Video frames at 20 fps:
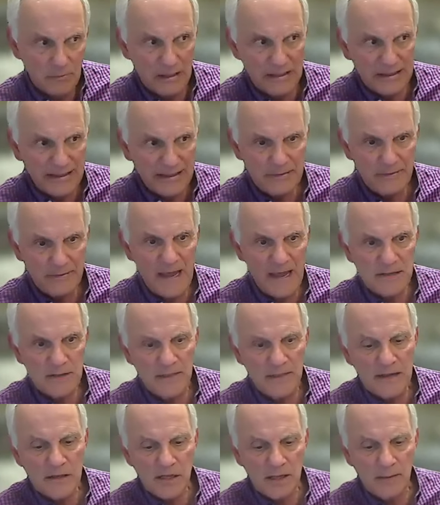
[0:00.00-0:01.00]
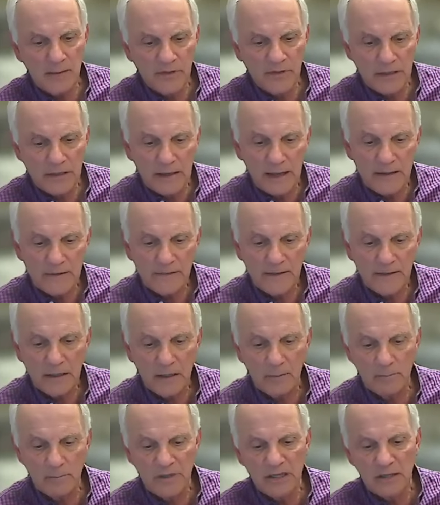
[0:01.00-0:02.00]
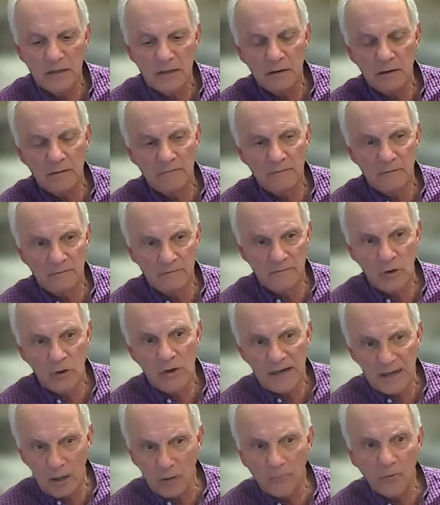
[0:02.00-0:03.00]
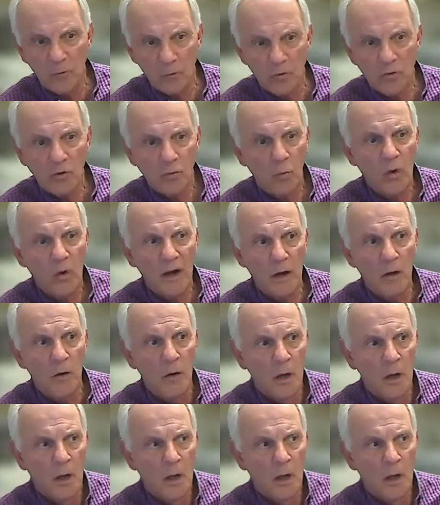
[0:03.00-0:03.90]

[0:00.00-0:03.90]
again, that, that's something that I think could be very helpful as well.